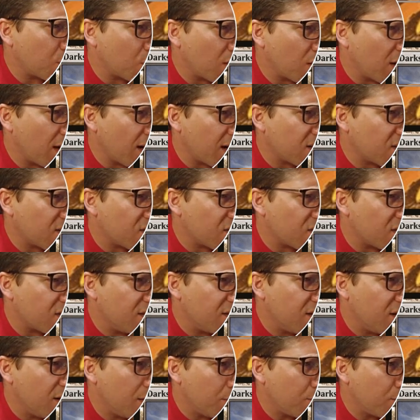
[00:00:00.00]
where X is the
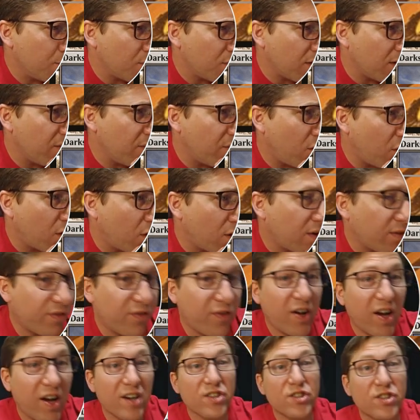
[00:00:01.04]
number of
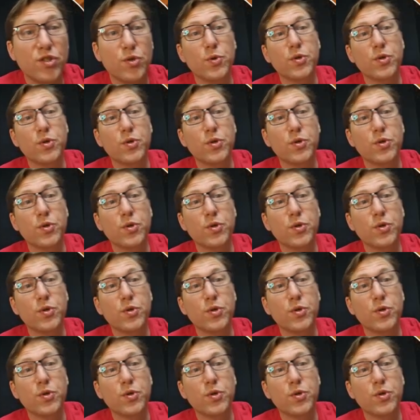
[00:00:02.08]
artifacts you